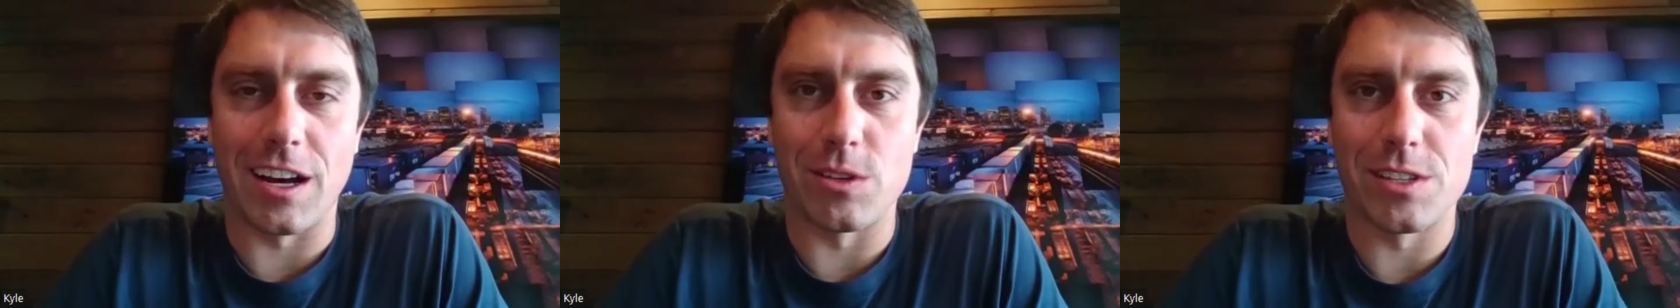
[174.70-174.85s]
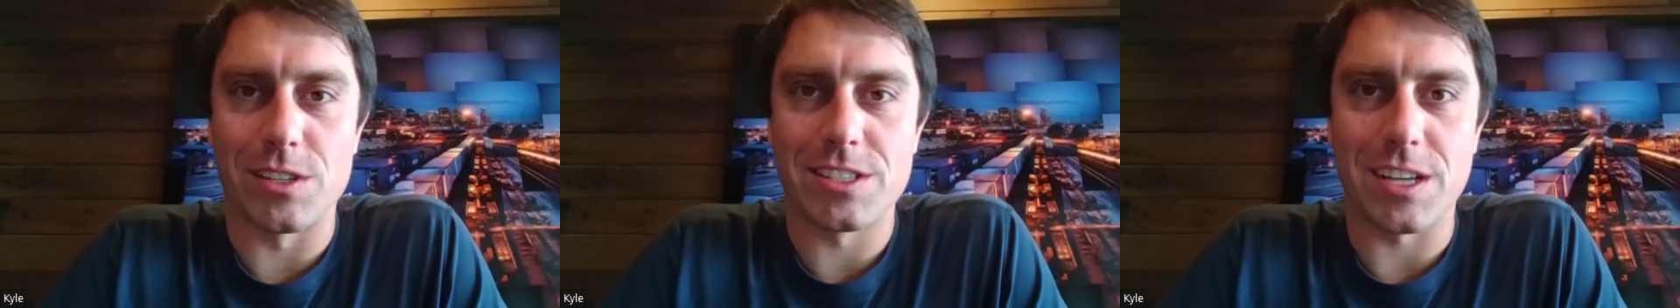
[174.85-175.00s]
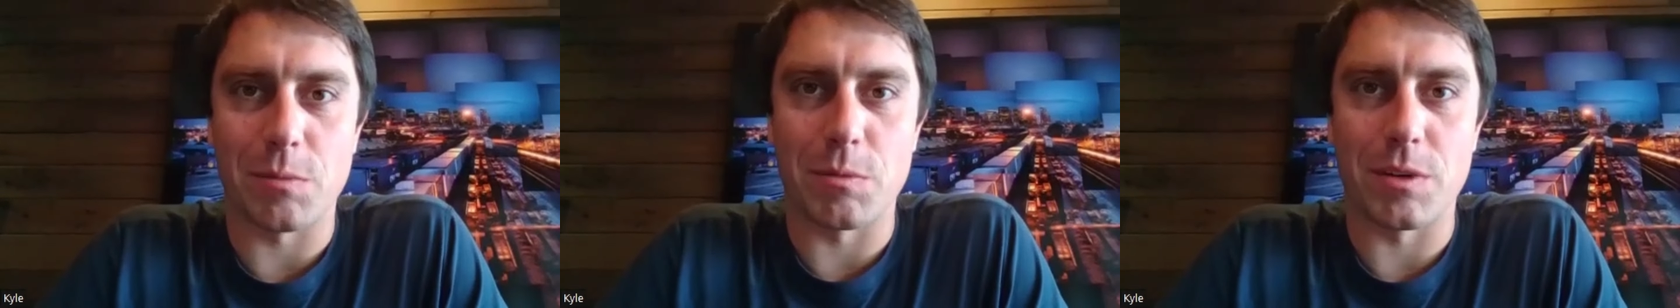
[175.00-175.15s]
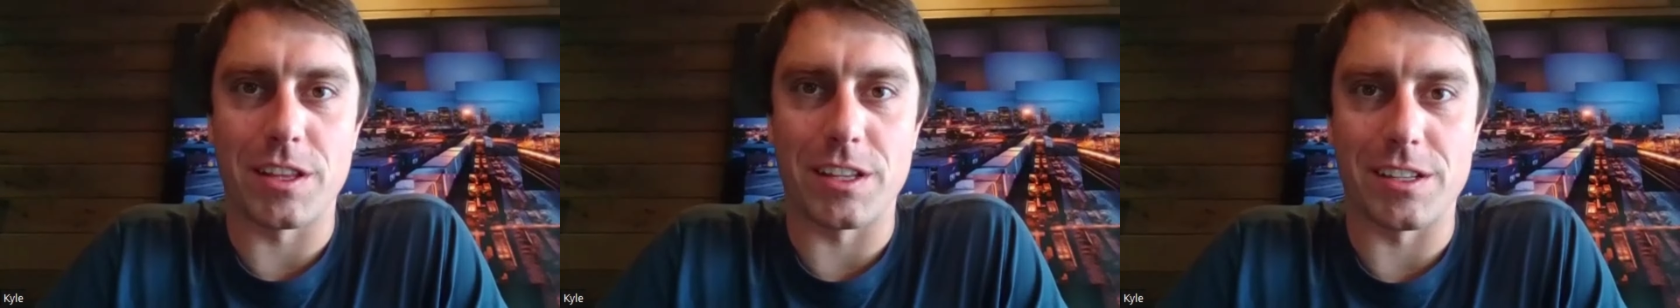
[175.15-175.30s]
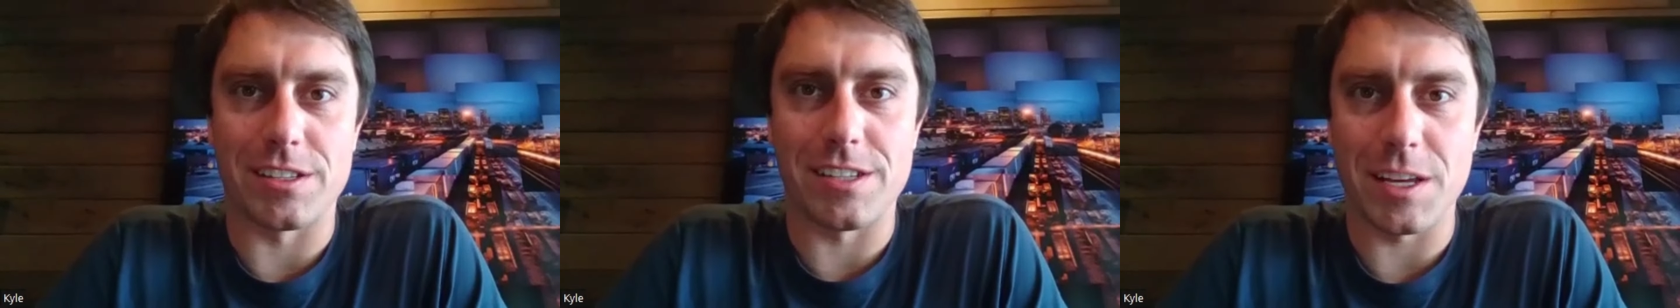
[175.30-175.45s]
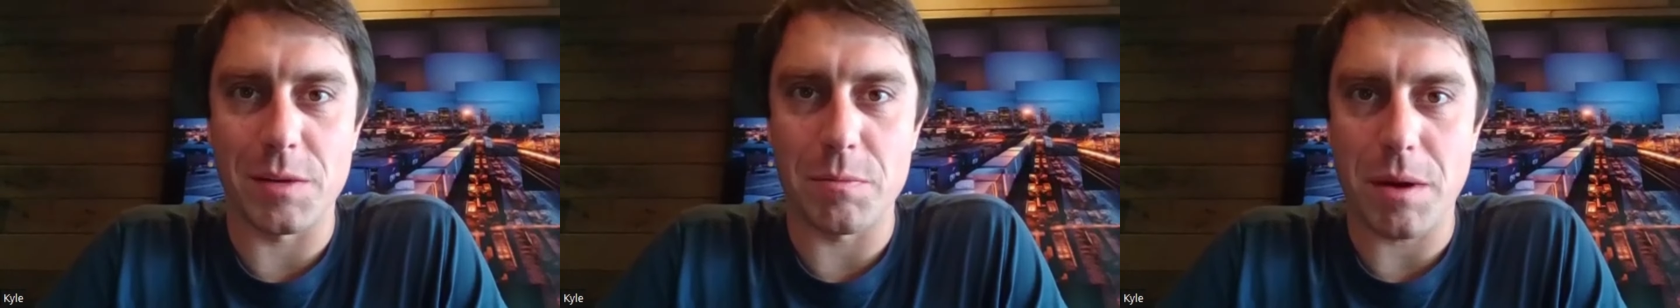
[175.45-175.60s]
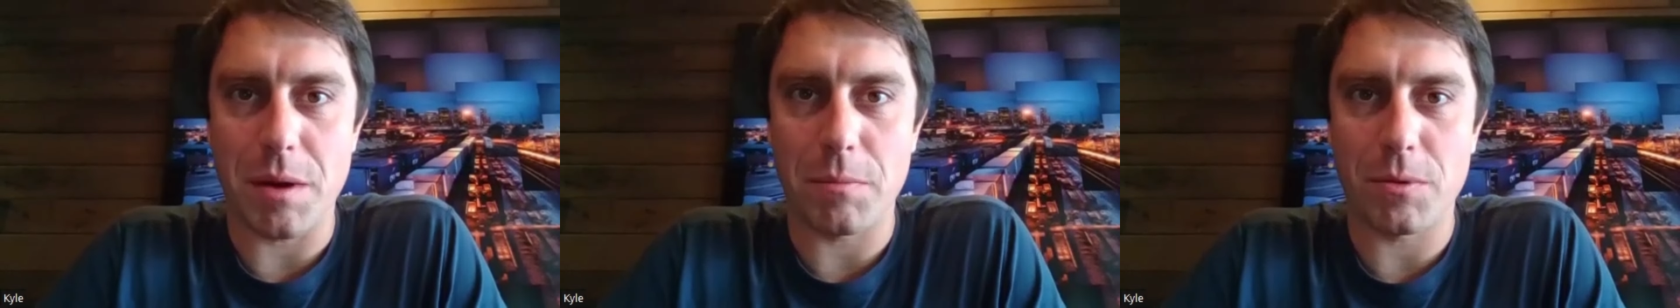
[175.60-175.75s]
some of the
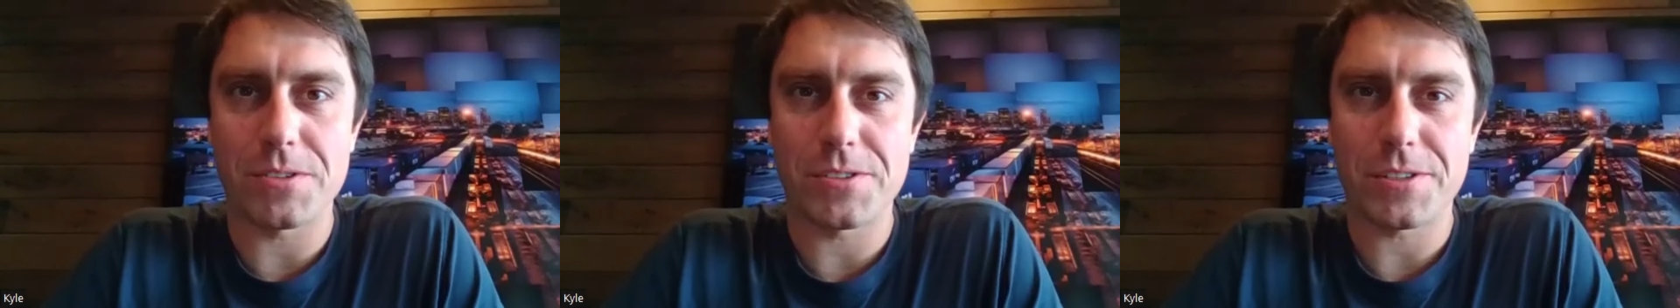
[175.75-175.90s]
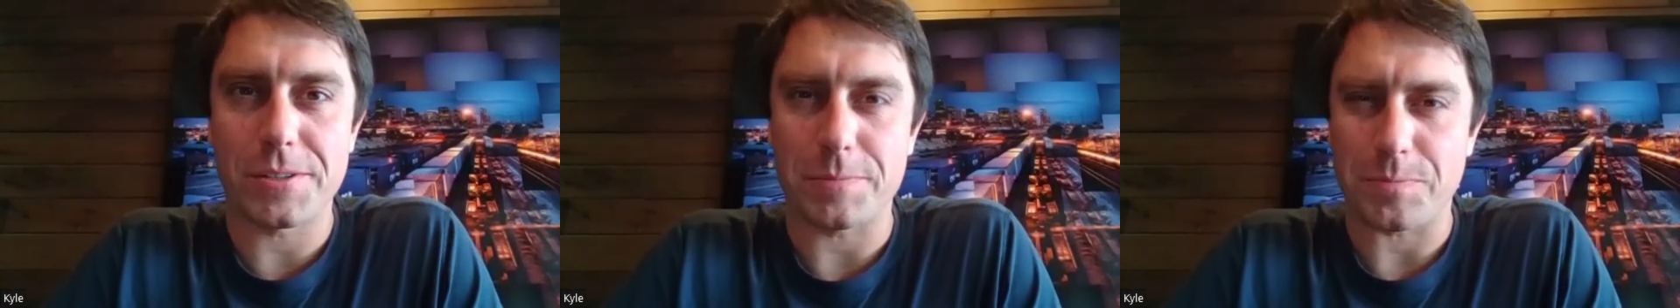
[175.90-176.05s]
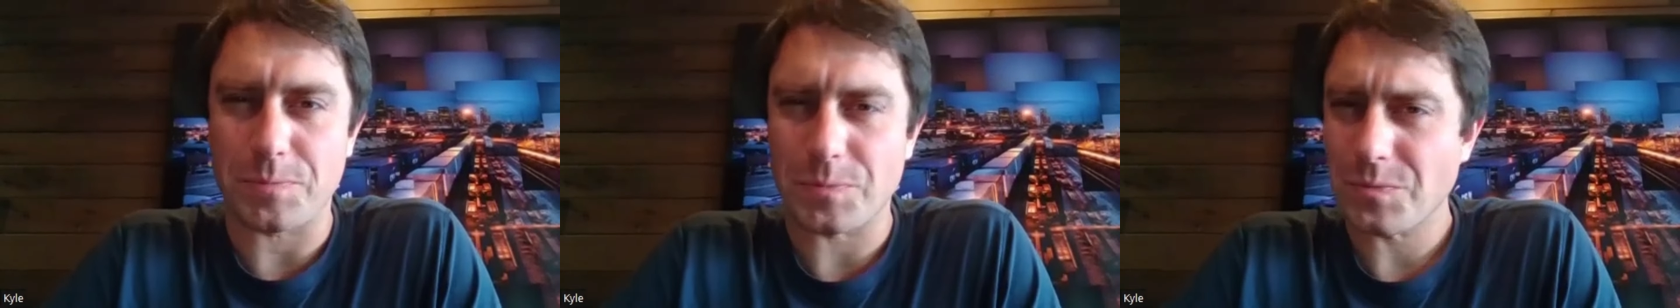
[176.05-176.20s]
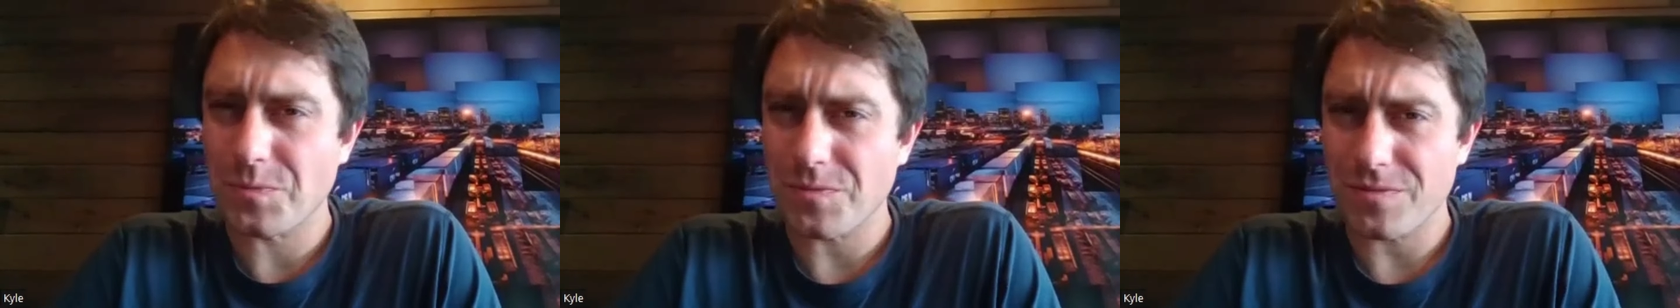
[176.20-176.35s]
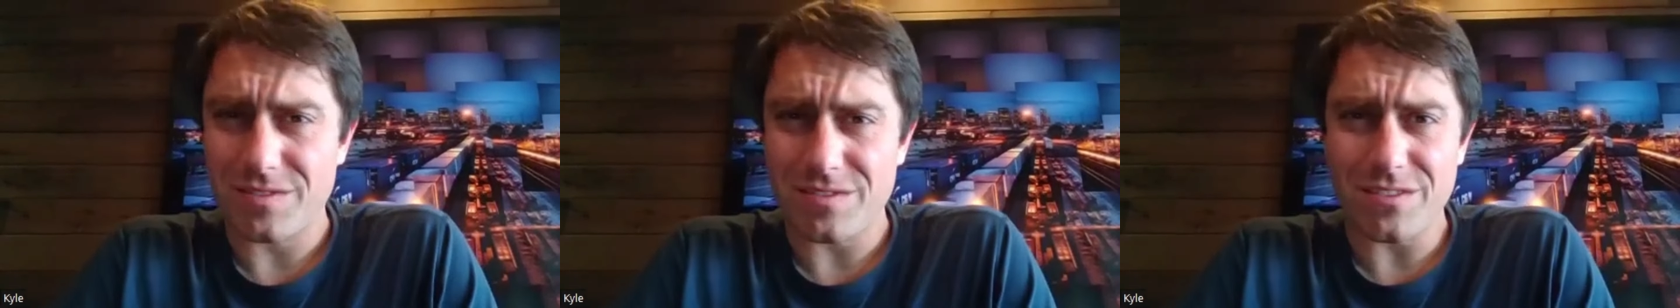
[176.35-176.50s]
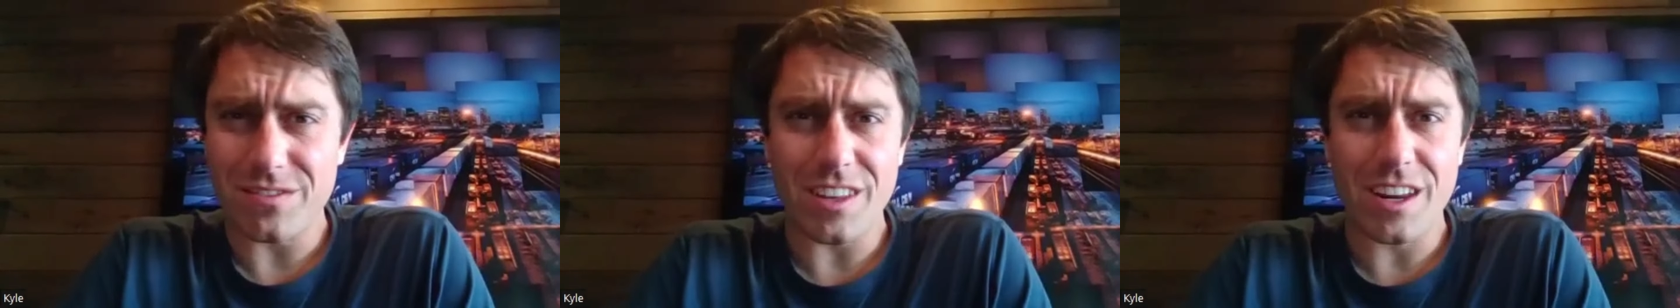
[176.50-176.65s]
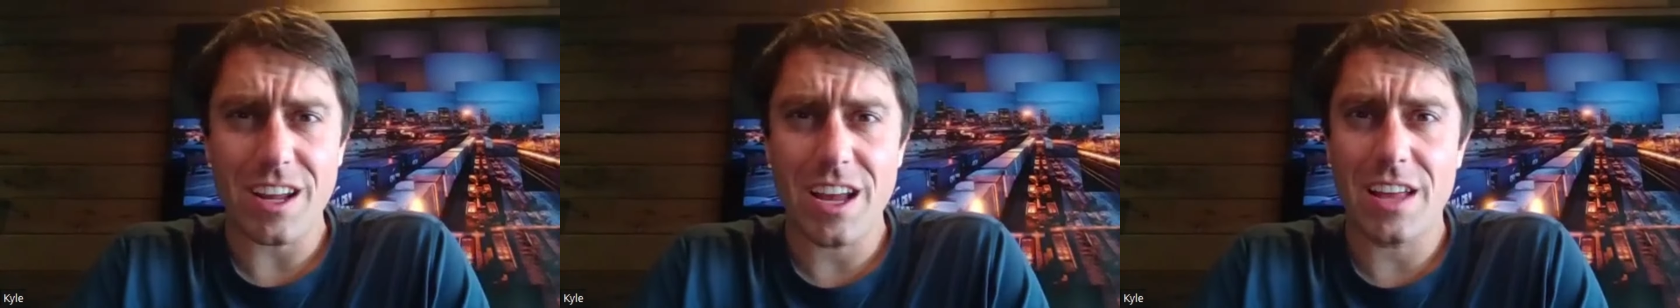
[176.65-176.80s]
team members,
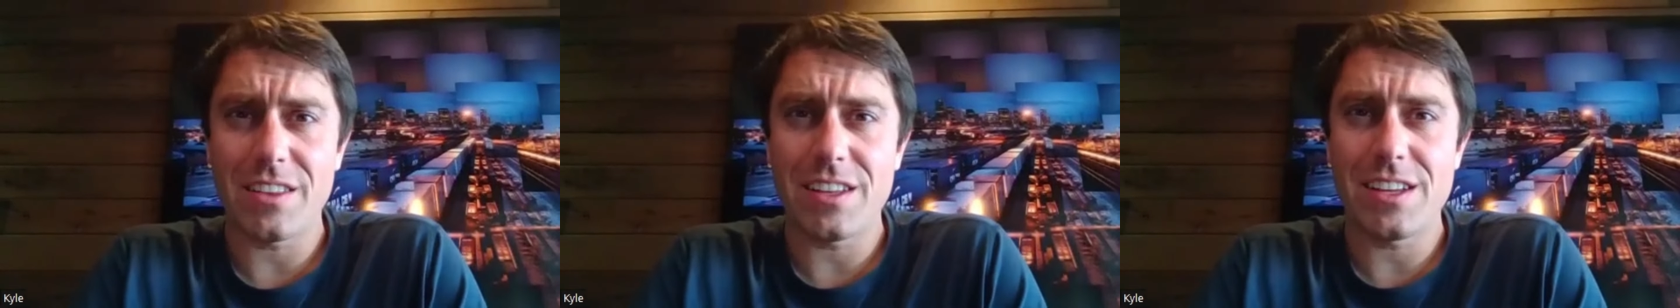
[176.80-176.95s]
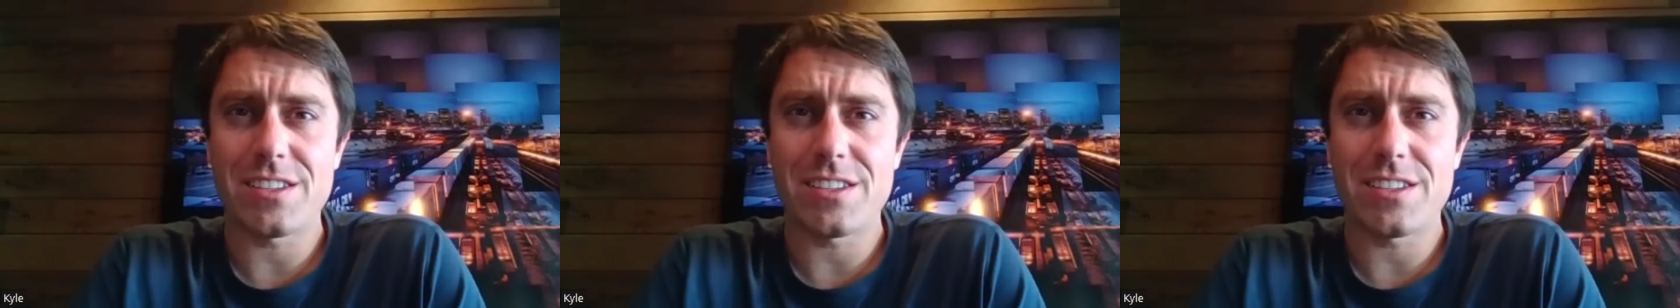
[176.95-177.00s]
and